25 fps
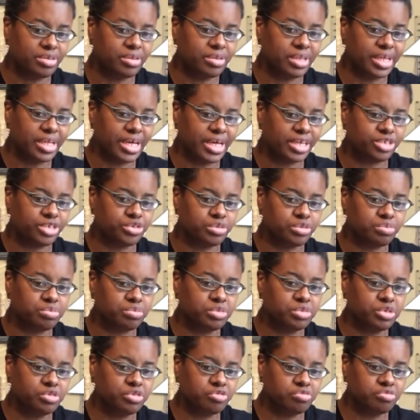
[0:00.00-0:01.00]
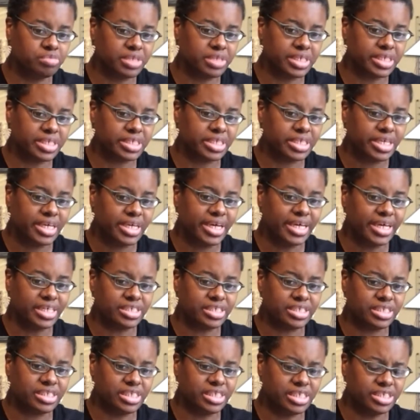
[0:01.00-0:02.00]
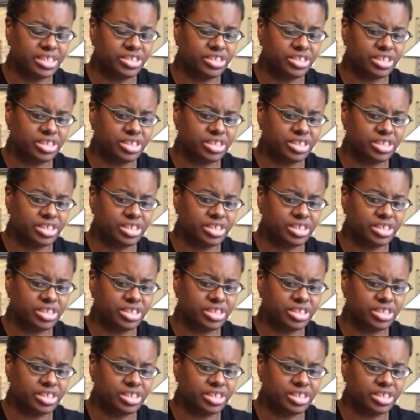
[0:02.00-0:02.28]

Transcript: actual movement has tension.